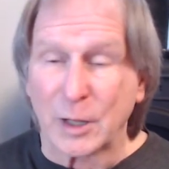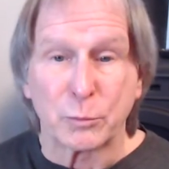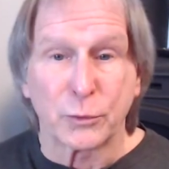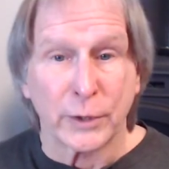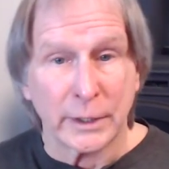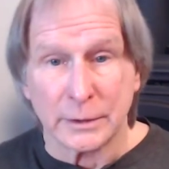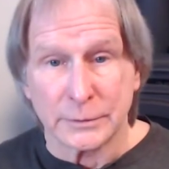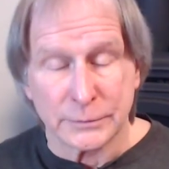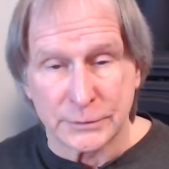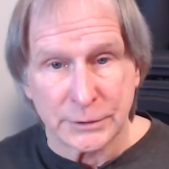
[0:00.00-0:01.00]

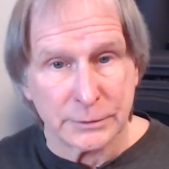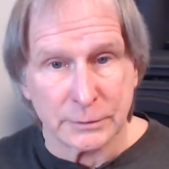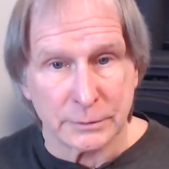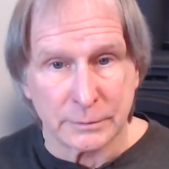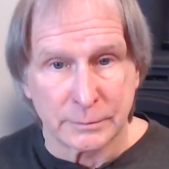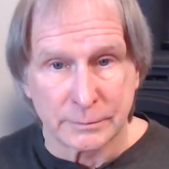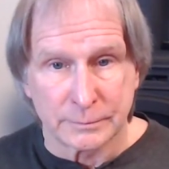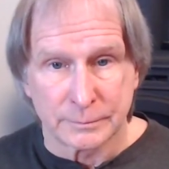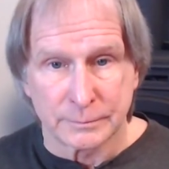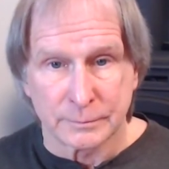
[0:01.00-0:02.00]
prelude to,
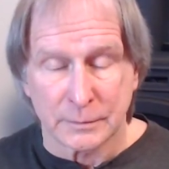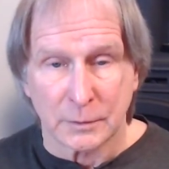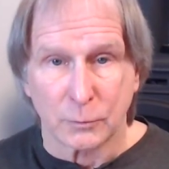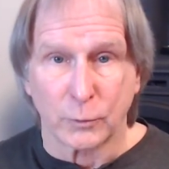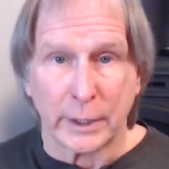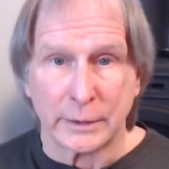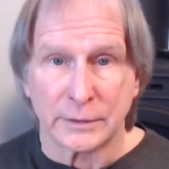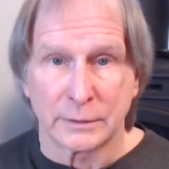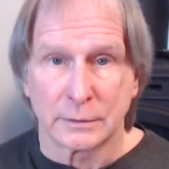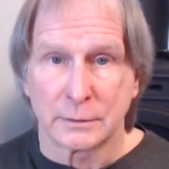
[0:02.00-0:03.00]
right
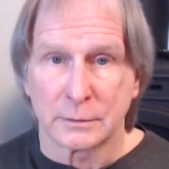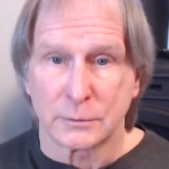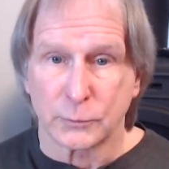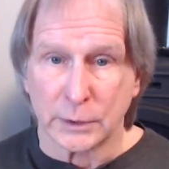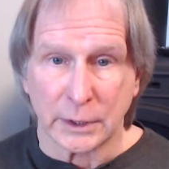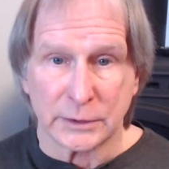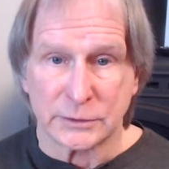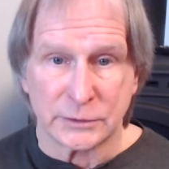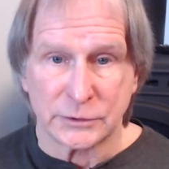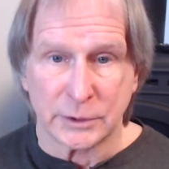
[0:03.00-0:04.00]

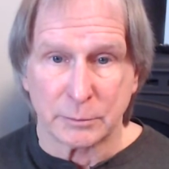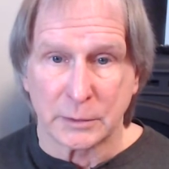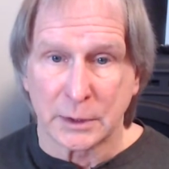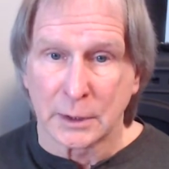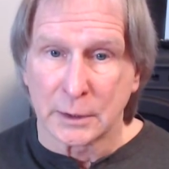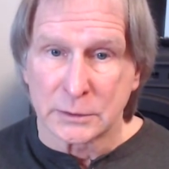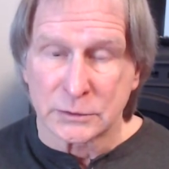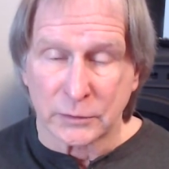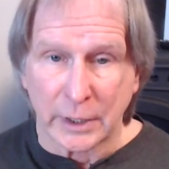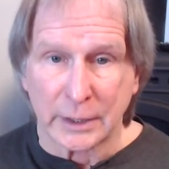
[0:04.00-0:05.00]
relationship.
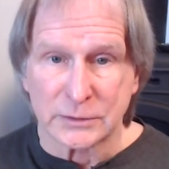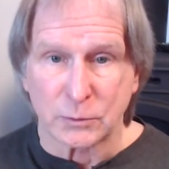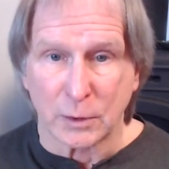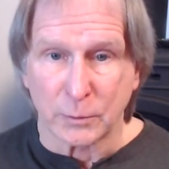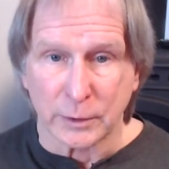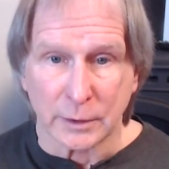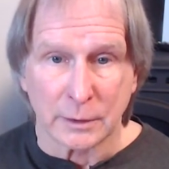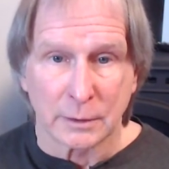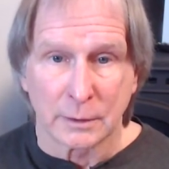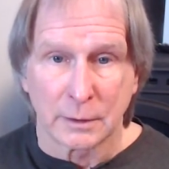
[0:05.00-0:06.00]
So that's what we're
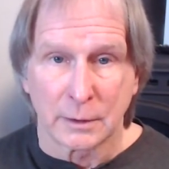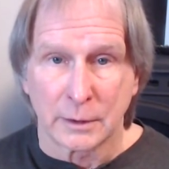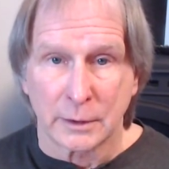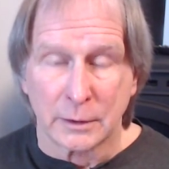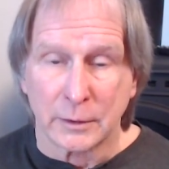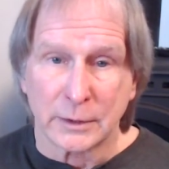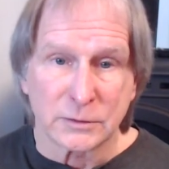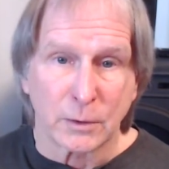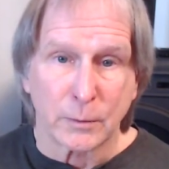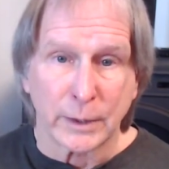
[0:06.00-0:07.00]

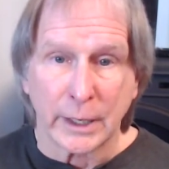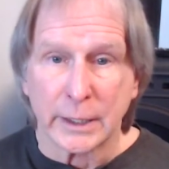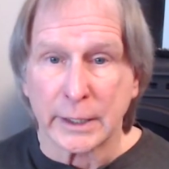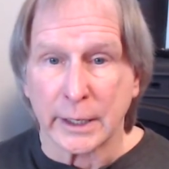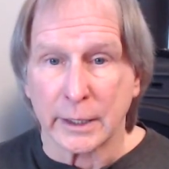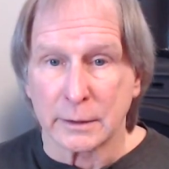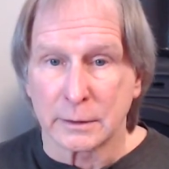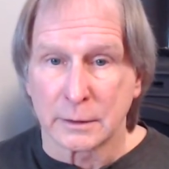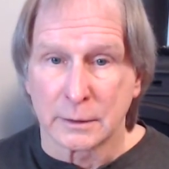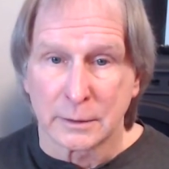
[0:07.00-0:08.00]
getting at.
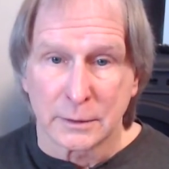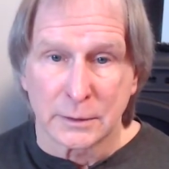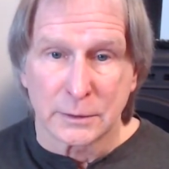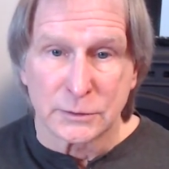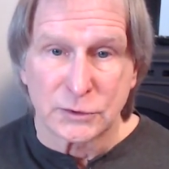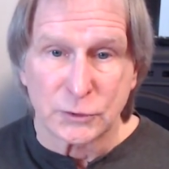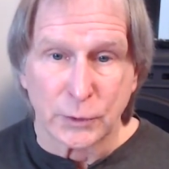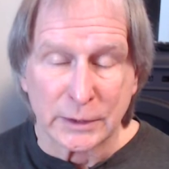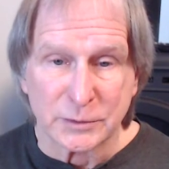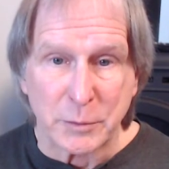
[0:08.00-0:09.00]

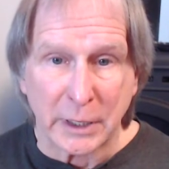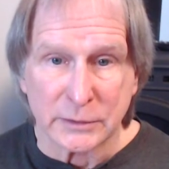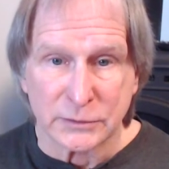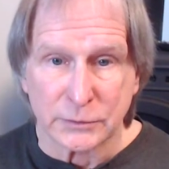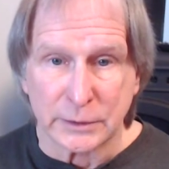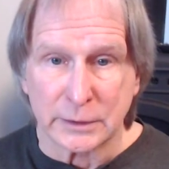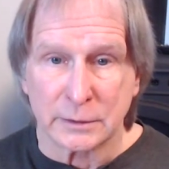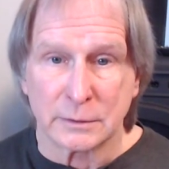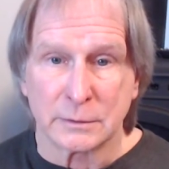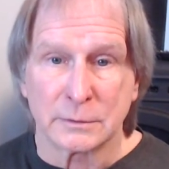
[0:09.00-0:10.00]
Stress mastery
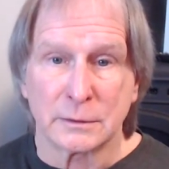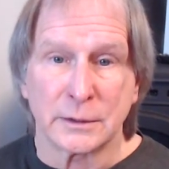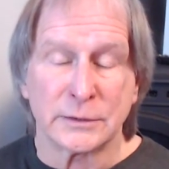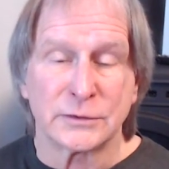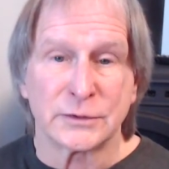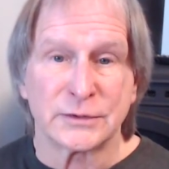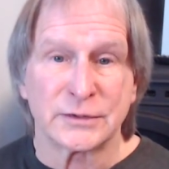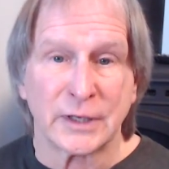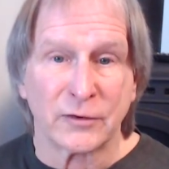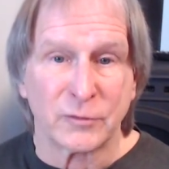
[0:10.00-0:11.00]
leads to
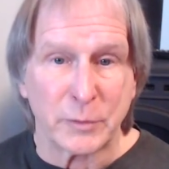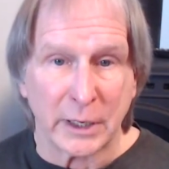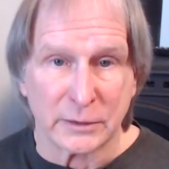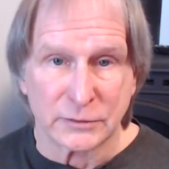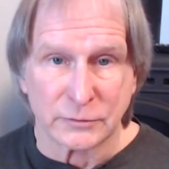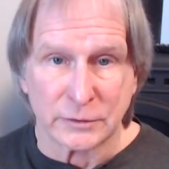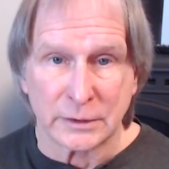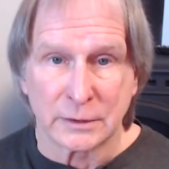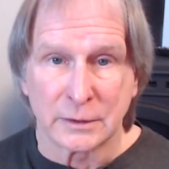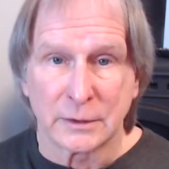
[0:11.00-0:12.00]
self-mastery
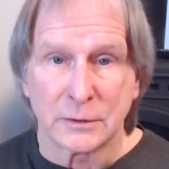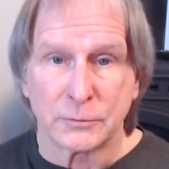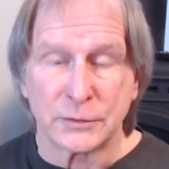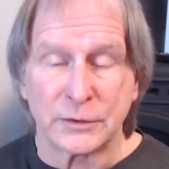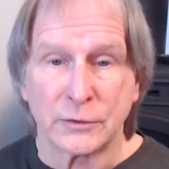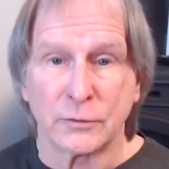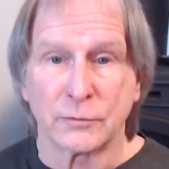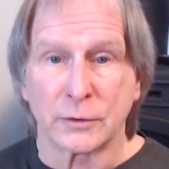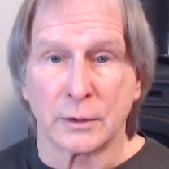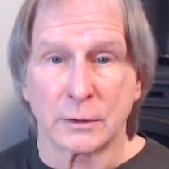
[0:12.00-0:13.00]
with the
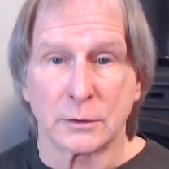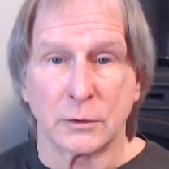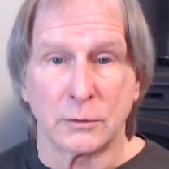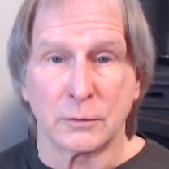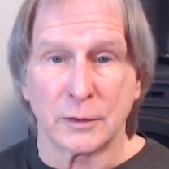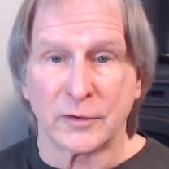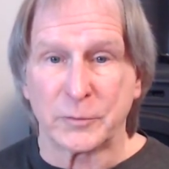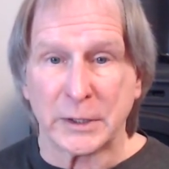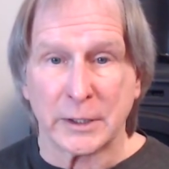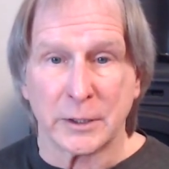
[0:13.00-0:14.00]
overall goal of
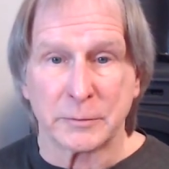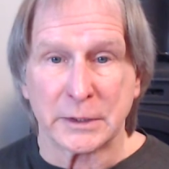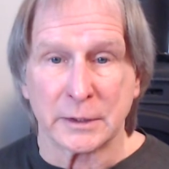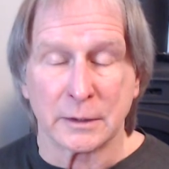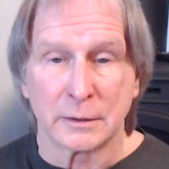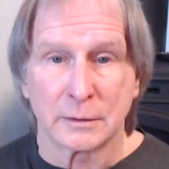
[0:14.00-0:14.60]
becoming